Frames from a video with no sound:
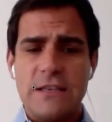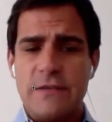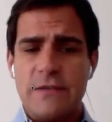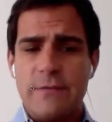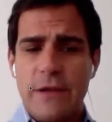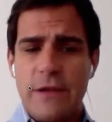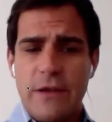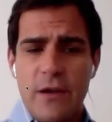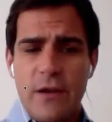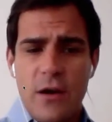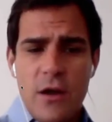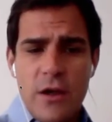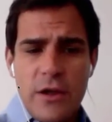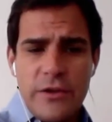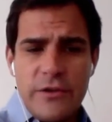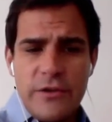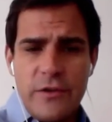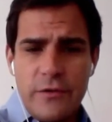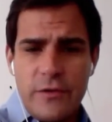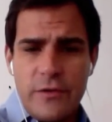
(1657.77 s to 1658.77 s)
Are you
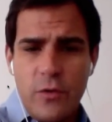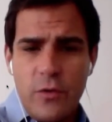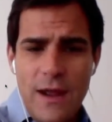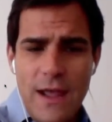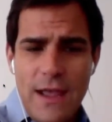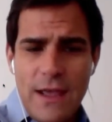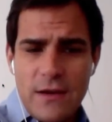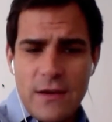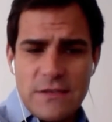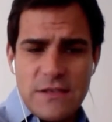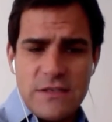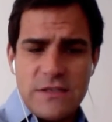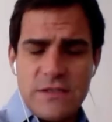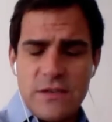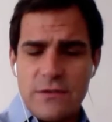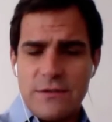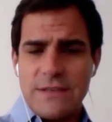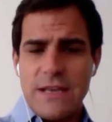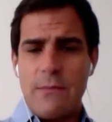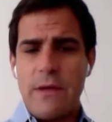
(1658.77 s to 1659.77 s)
doing door hangers at a
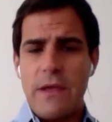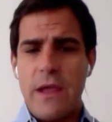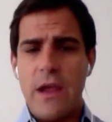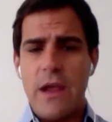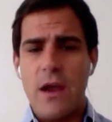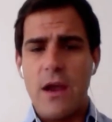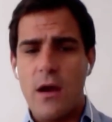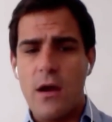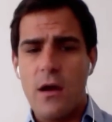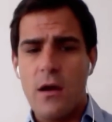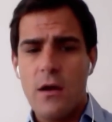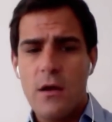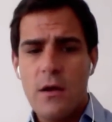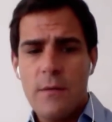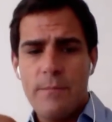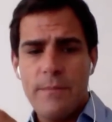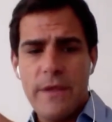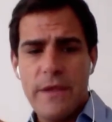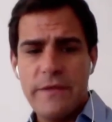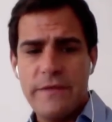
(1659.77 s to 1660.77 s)
certain time of year?
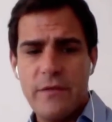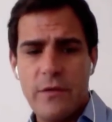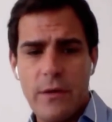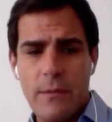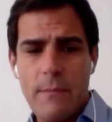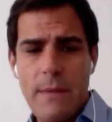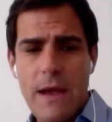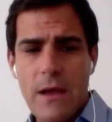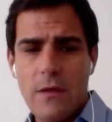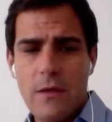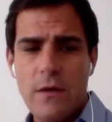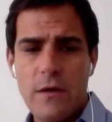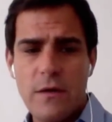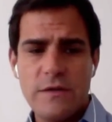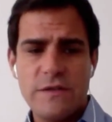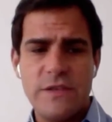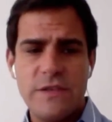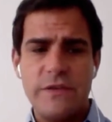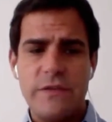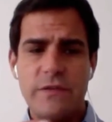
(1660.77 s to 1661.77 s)
You doing
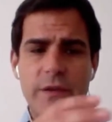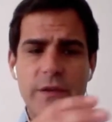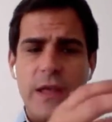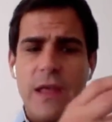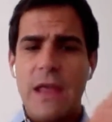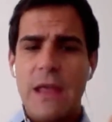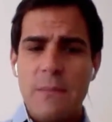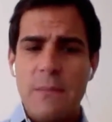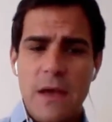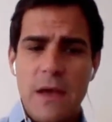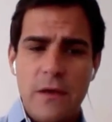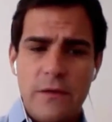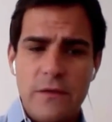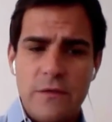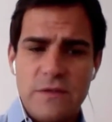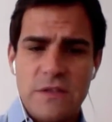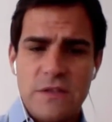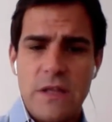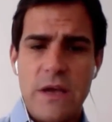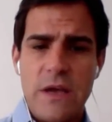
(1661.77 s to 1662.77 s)
mailers? You doing email
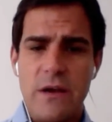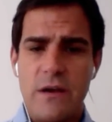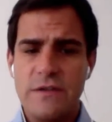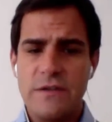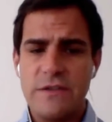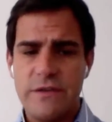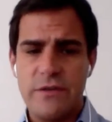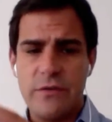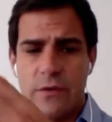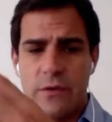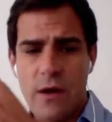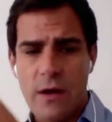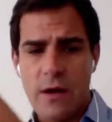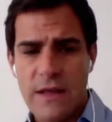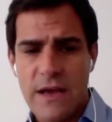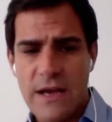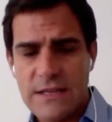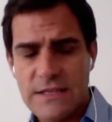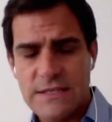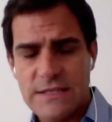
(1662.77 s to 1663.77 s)
newsletters? You doing
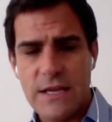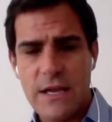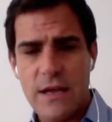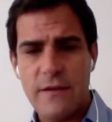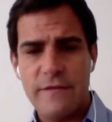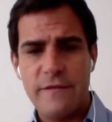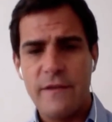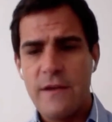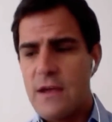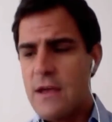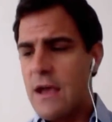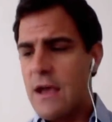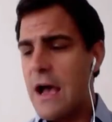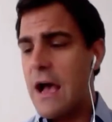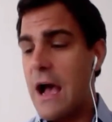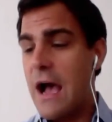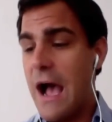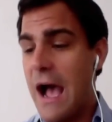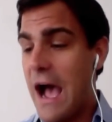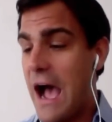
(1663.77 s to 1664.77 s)
online stuff?
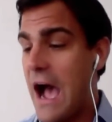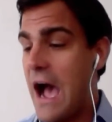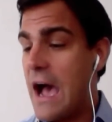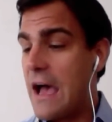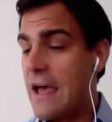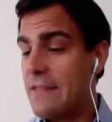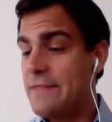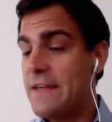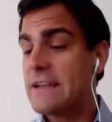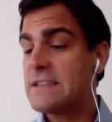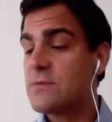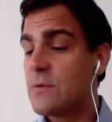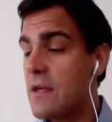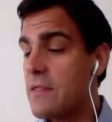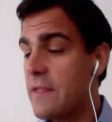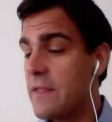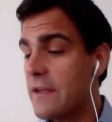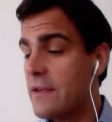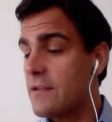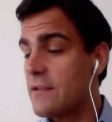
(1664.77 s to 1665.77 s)
That's what
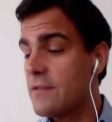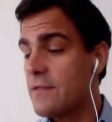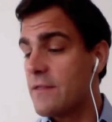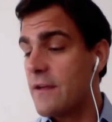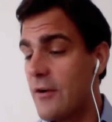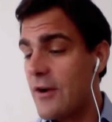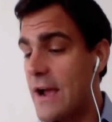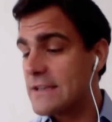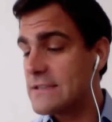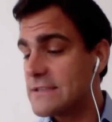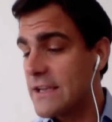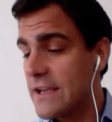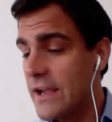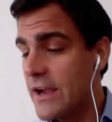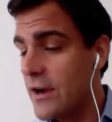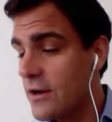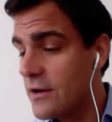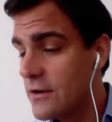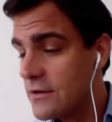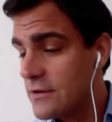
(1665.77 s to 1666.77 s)
I think they're asking
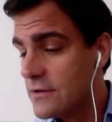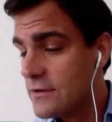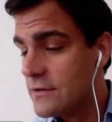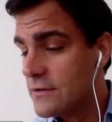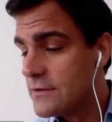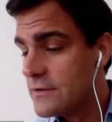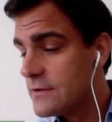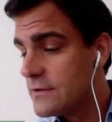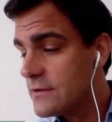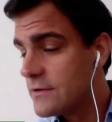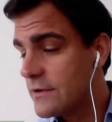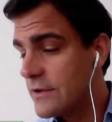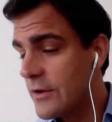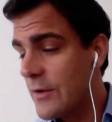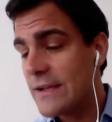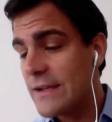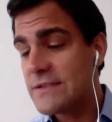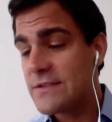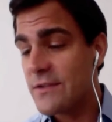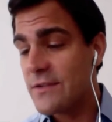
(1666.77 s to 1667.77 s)
here.
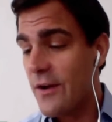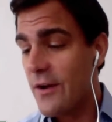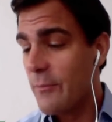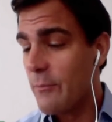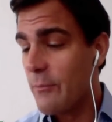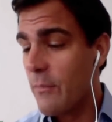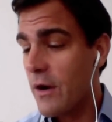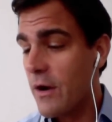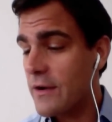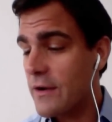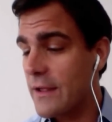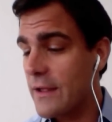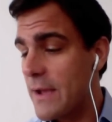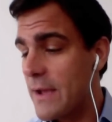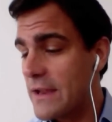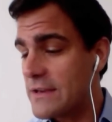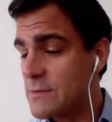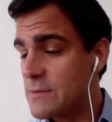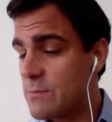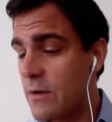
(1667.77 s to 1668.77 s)
You answered the marketing
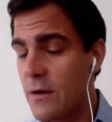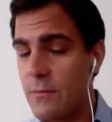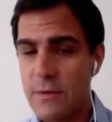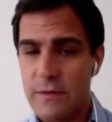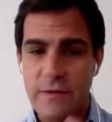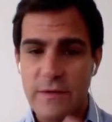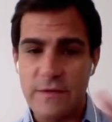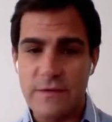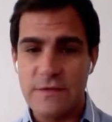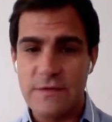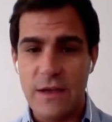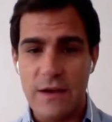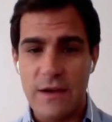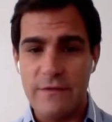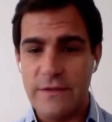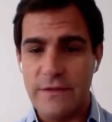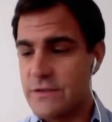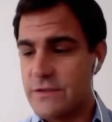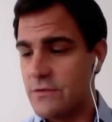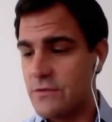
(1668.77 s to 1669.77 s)
manager part, but there's kind
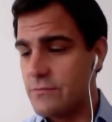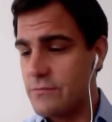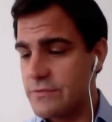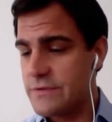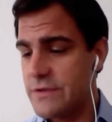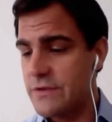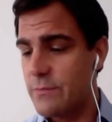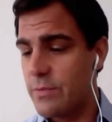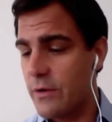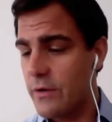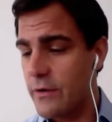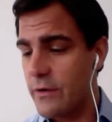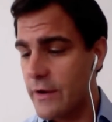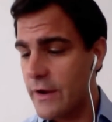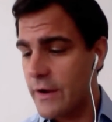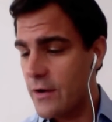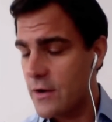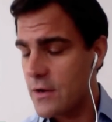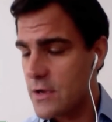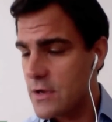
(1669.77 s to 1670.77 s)
of a two-parter
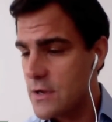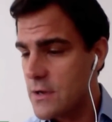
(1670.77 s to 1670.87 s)
here.